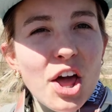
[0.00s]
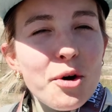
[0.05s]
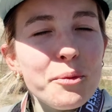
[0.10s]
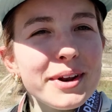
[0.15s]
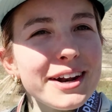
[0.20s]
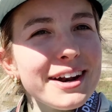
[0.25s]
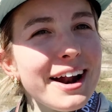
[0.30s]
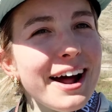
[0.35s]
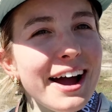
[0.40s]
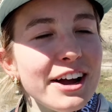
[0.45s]

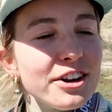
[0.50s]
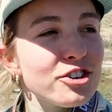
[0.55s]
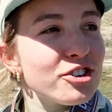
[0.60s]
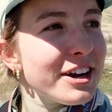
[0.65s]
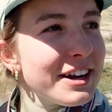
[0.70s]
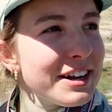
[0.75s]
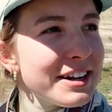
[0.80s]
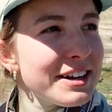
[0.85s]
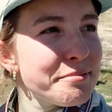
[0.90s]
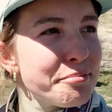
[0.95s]
you need to
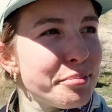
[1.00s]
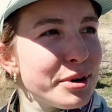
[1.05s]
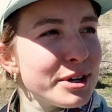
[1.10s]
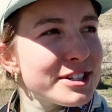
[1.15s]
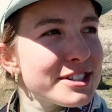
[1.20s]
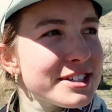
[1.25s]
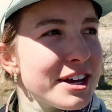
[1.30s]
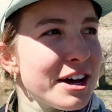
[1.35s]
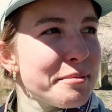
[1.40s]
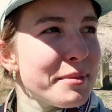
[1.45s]
hydrate
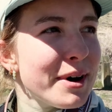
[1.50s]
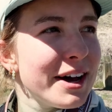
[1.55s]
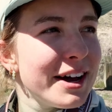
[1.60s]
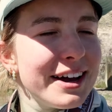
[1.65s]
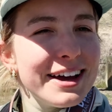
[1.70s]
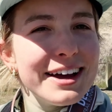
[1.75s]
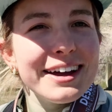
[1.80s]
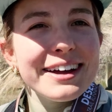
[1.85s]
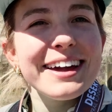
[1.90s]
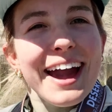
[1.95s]
put some
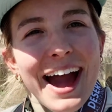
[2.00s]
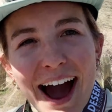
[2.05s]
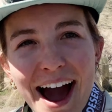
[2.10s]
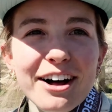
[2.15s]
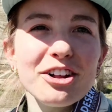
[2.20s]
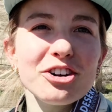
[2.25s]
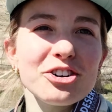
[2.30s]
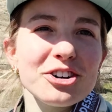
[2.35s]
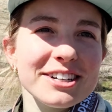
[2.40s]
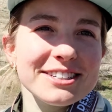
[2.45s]

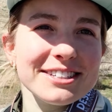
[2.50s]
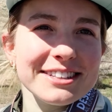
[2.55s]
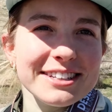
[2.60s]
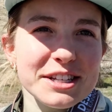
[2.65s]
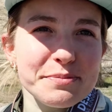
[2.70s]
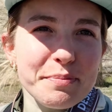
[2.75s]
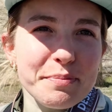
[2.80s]
calories in this